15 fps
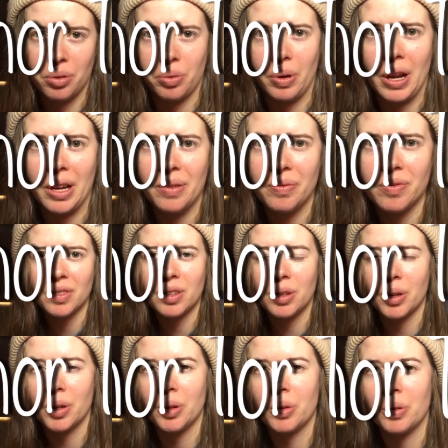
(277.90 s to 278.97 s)
Threat.
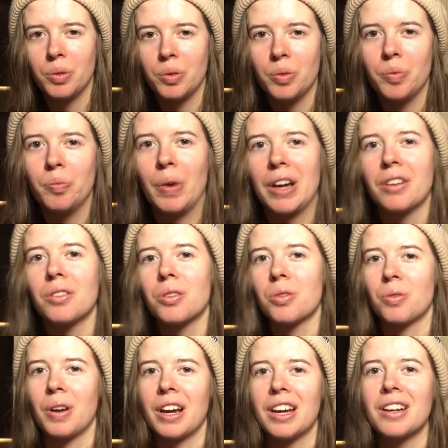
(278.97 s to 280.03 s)
So Minor
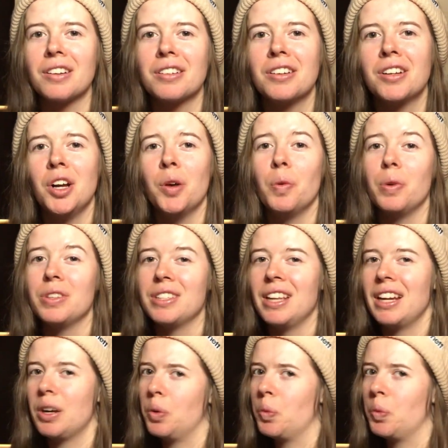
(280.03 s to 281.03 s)
Threat was like